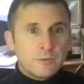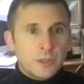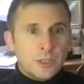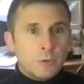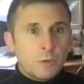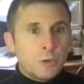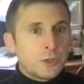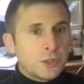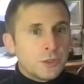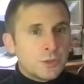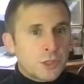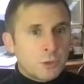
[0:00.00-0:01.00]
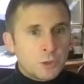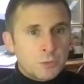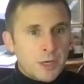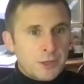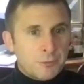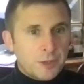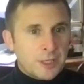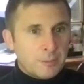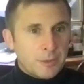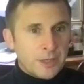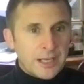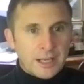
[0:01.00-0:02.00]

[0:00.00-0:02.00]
All you got to do is hold your breath for a little bit,